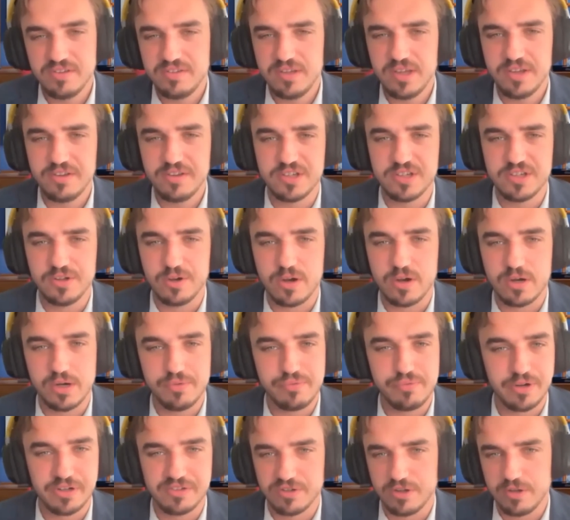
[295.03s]
there a scenario,
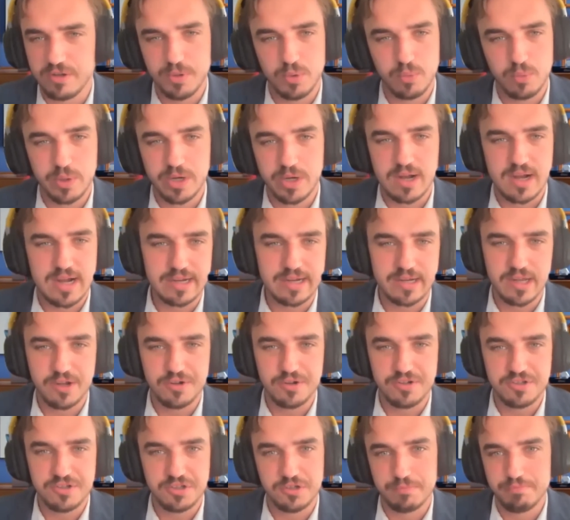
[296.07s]
for example, where I go
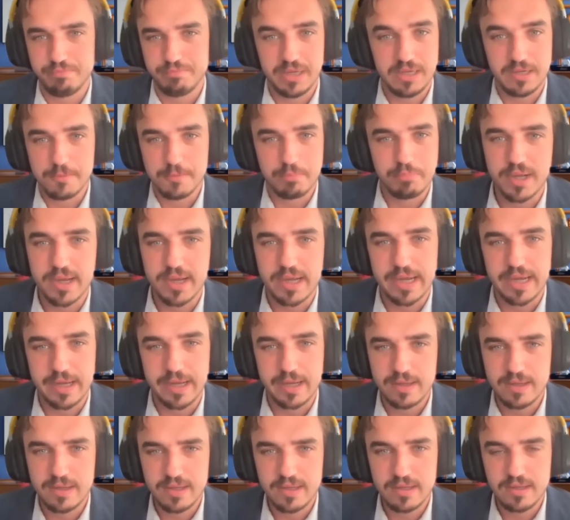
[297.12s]
to Pick n Pay
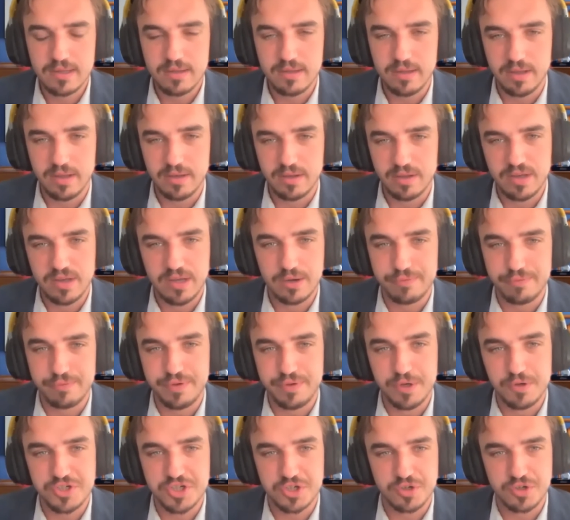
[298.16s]
in the near
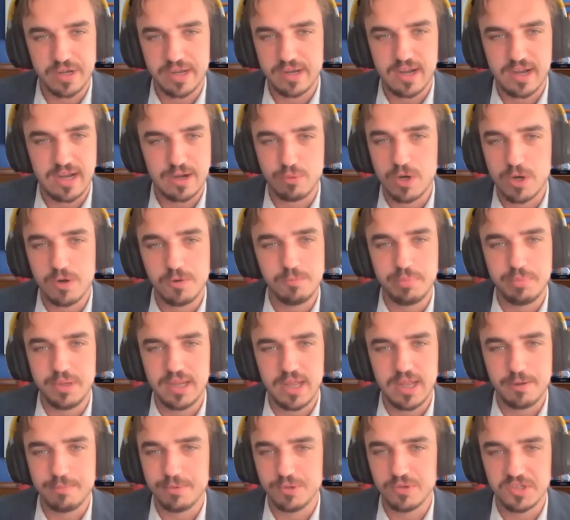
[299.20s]
future and I won't be
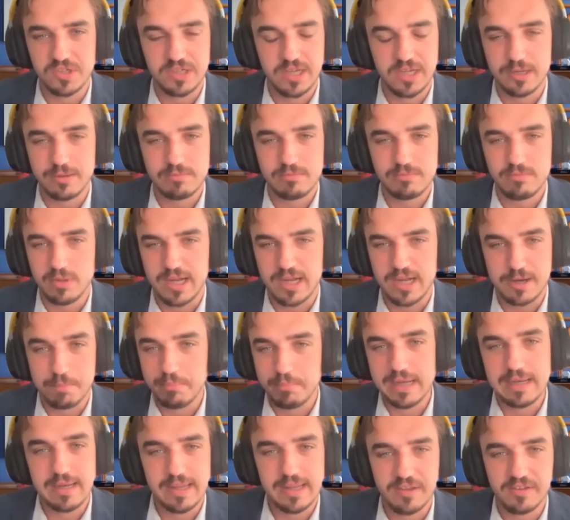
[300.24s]
able to get like
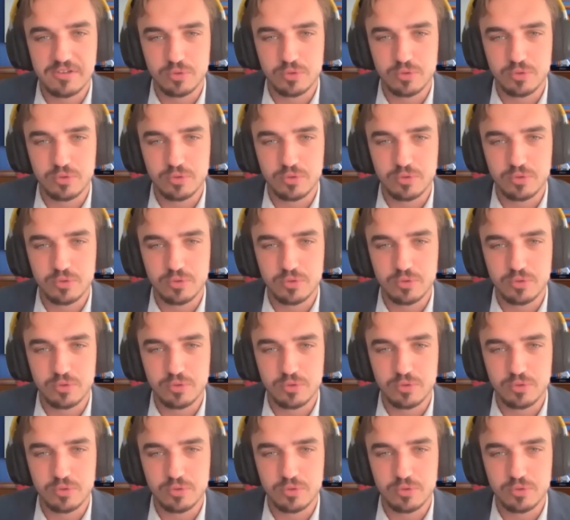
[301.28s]
mealies